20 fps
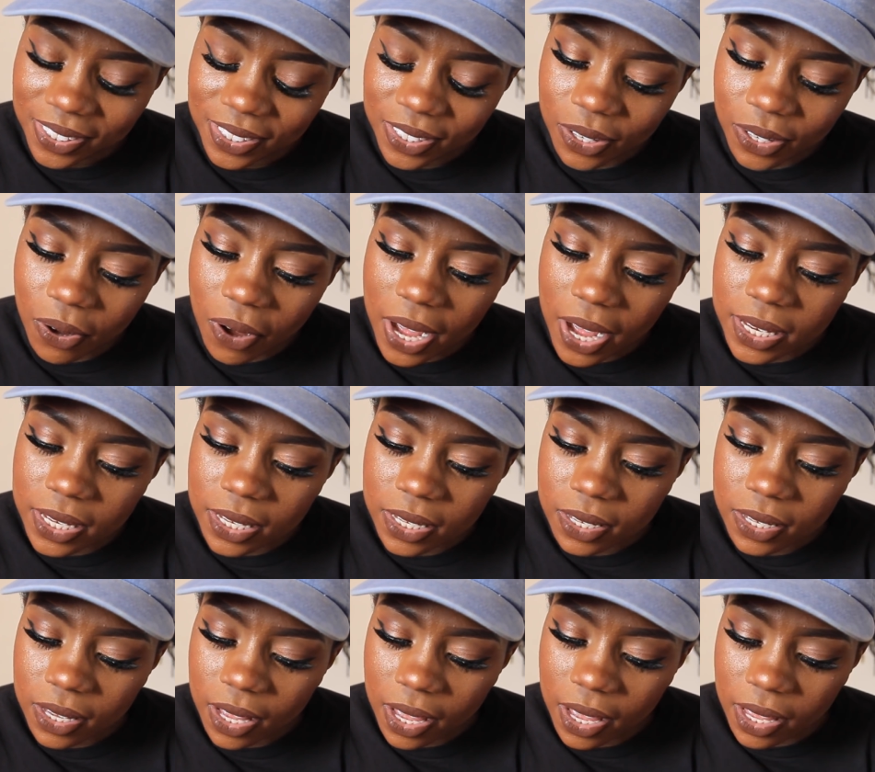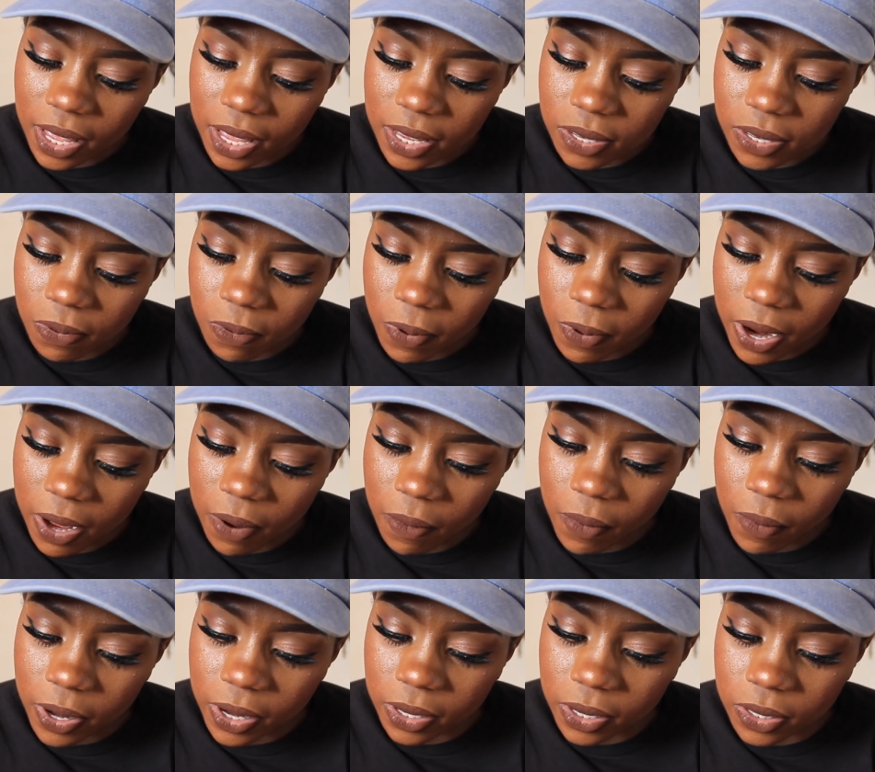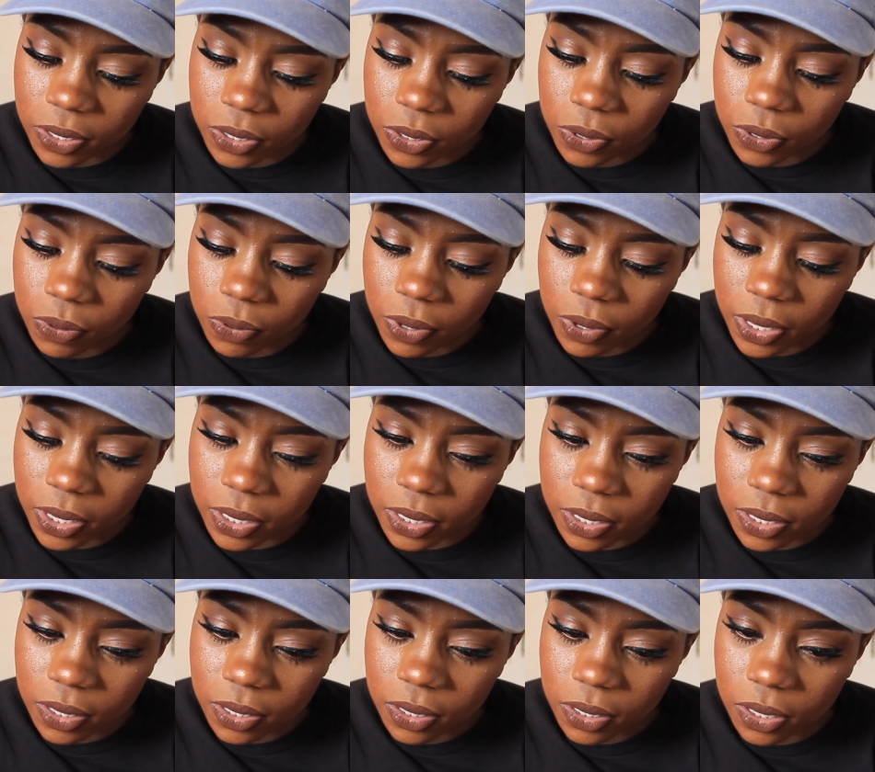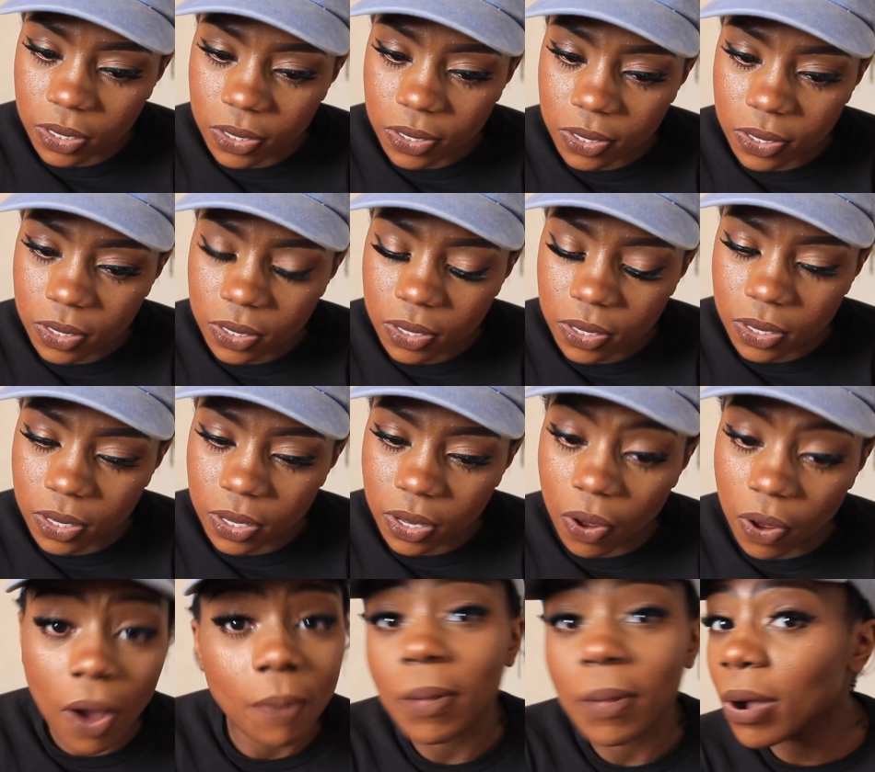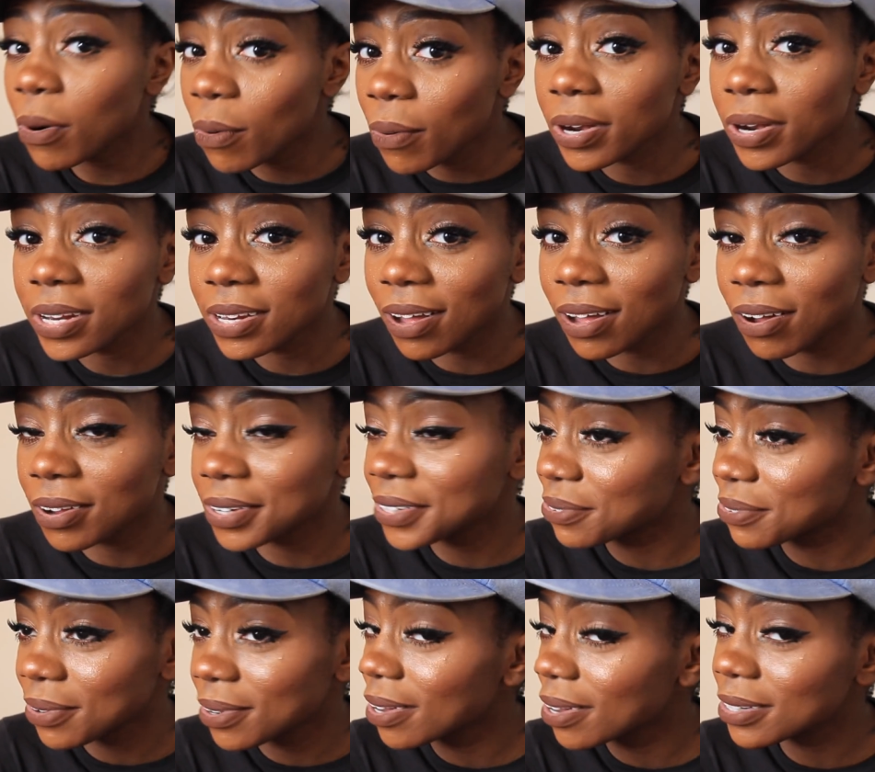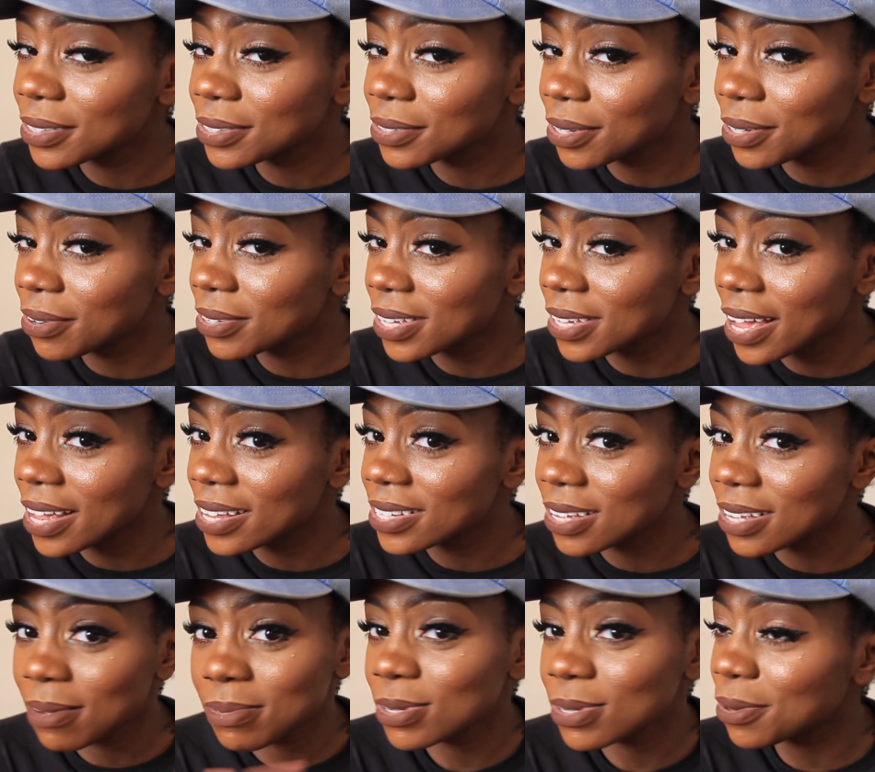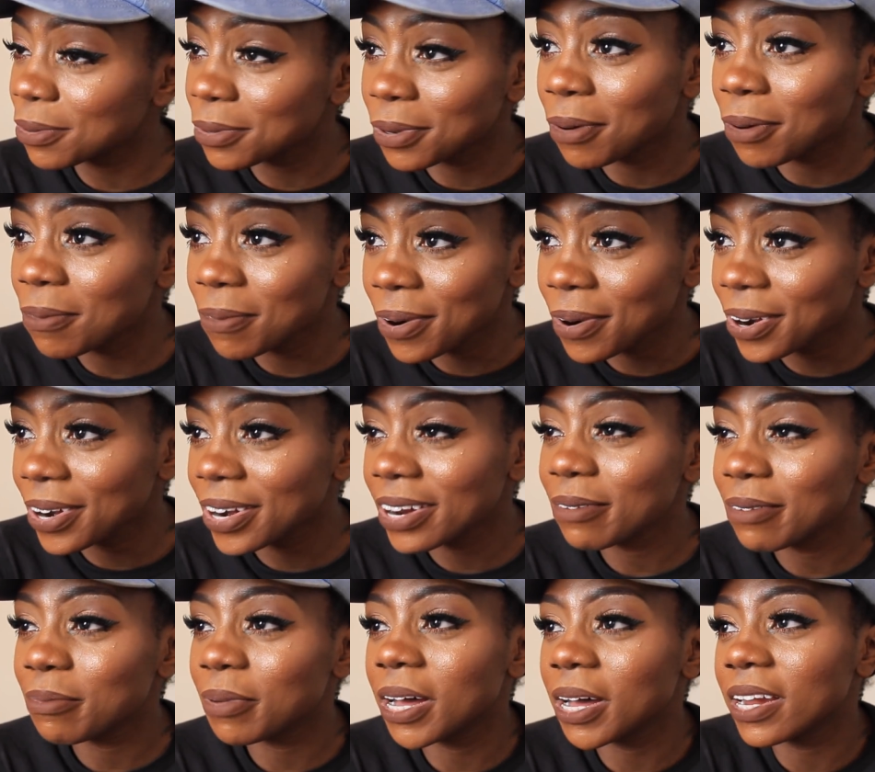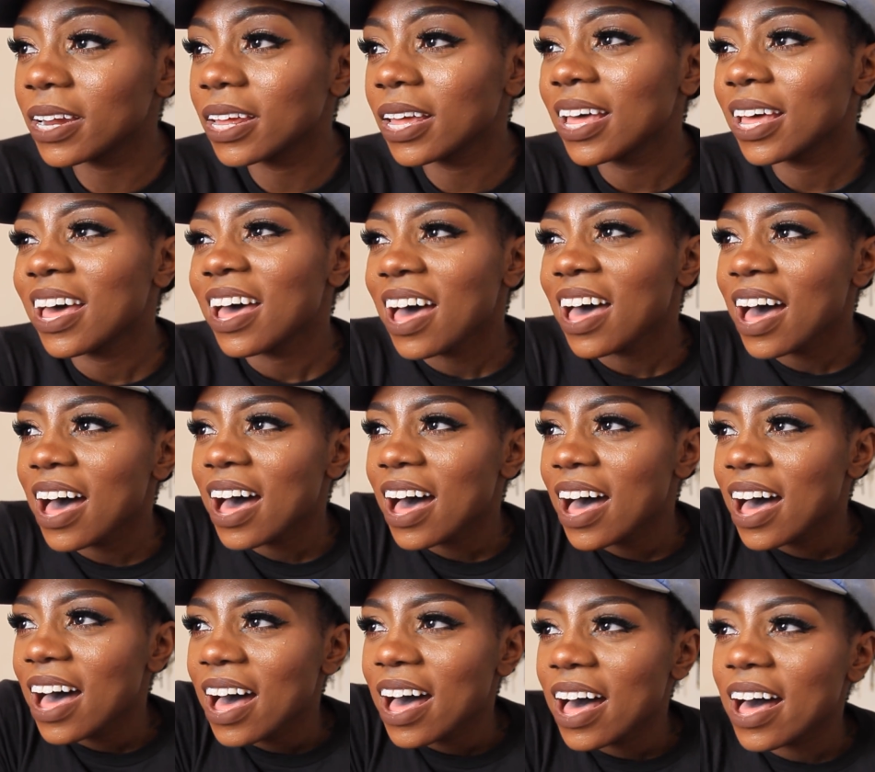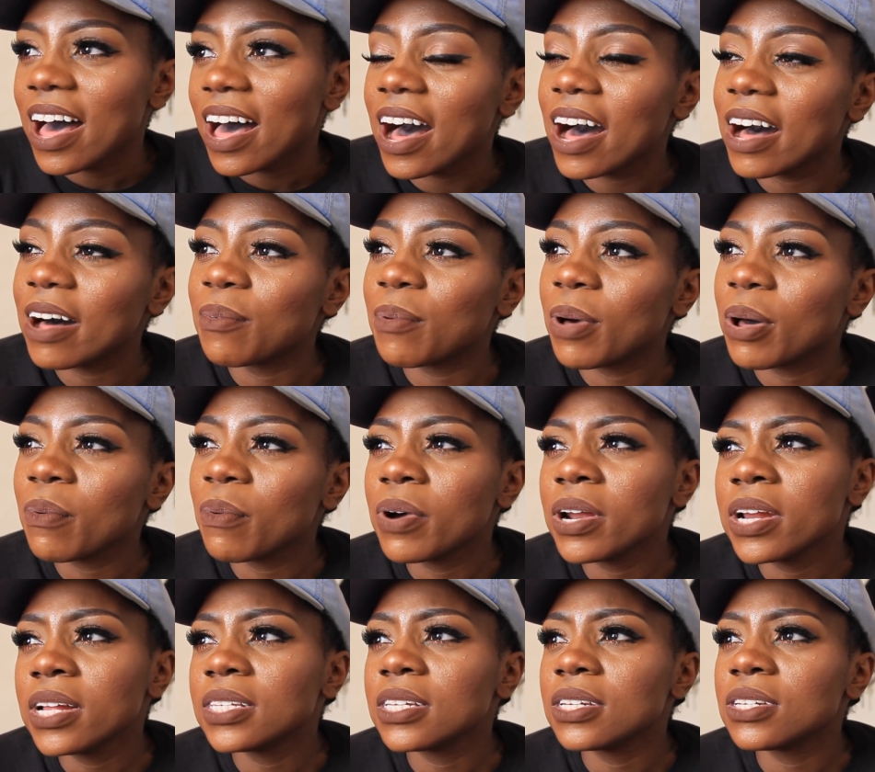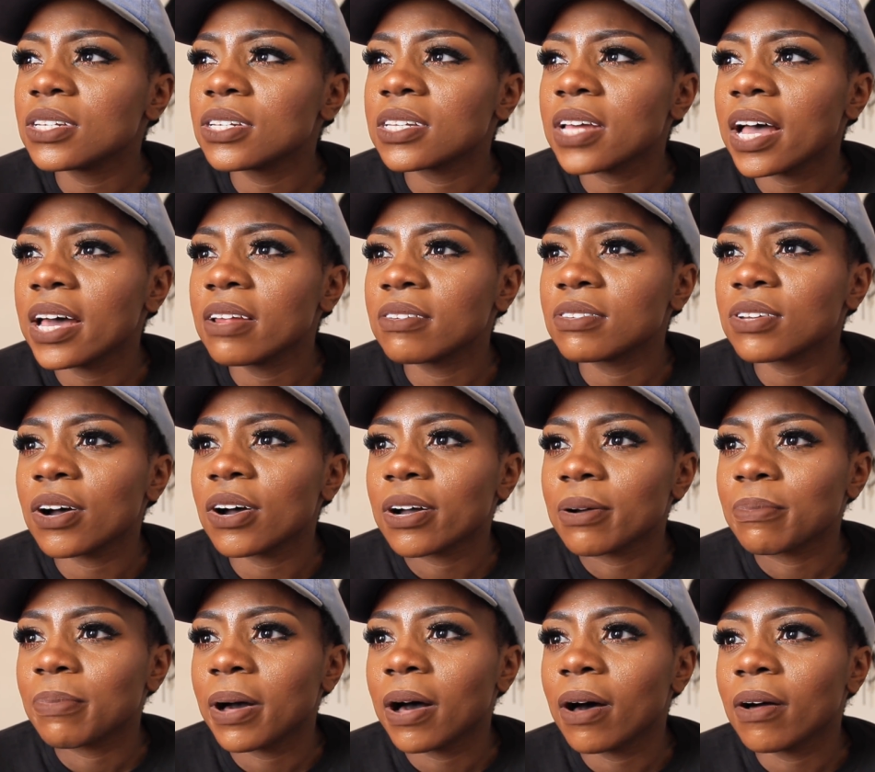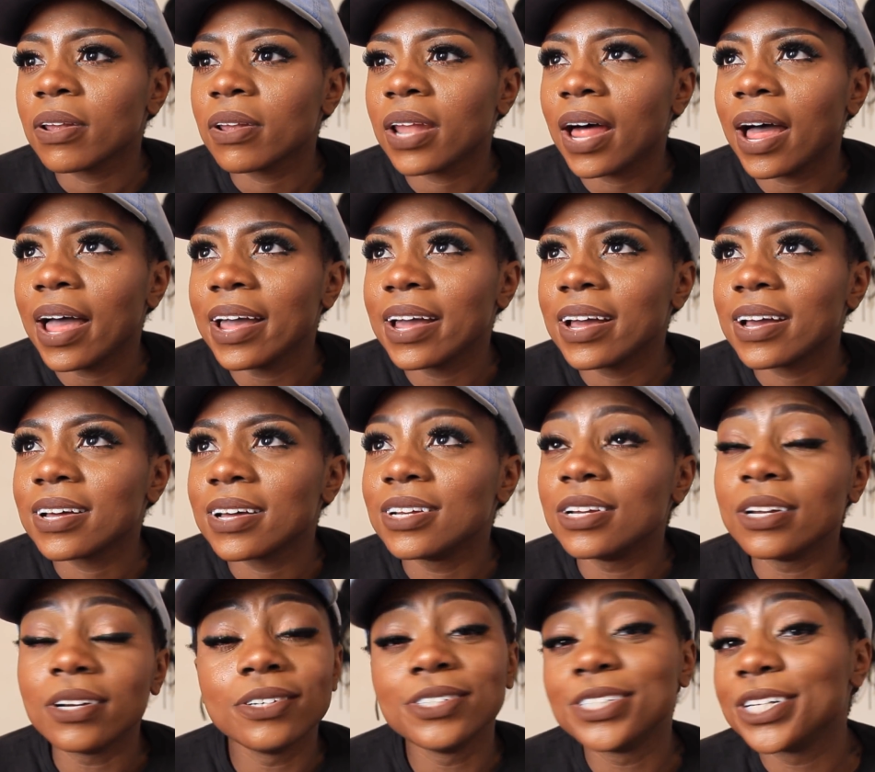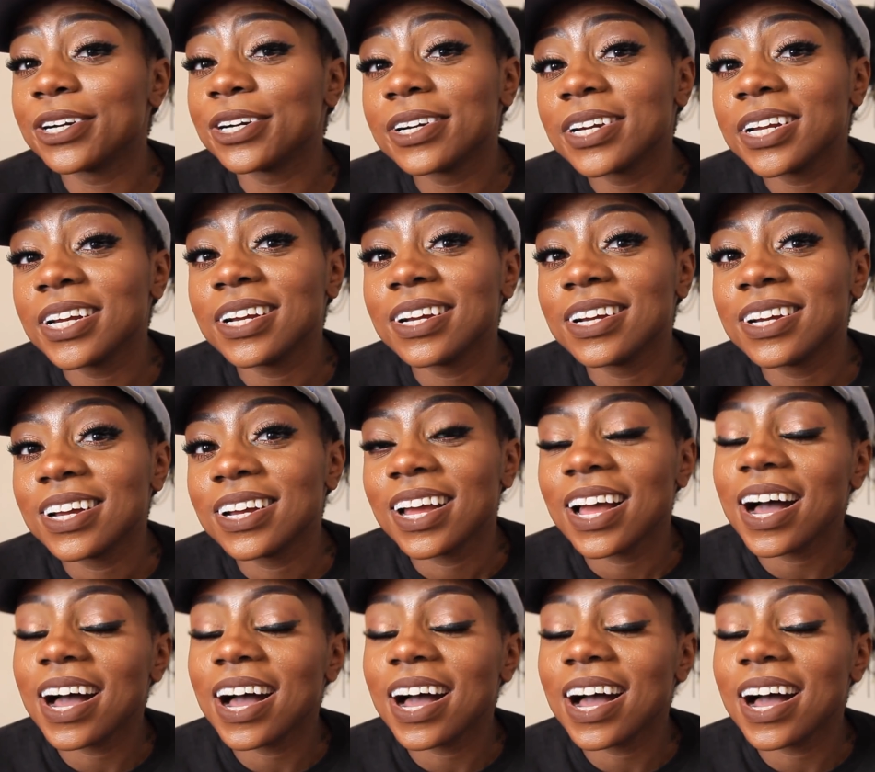So I guess what I want to do is just, you know, I'm not quitting y'all. I just want to let you know as a heads up, so don't worry. But I wanted to just kind of talk about like journey.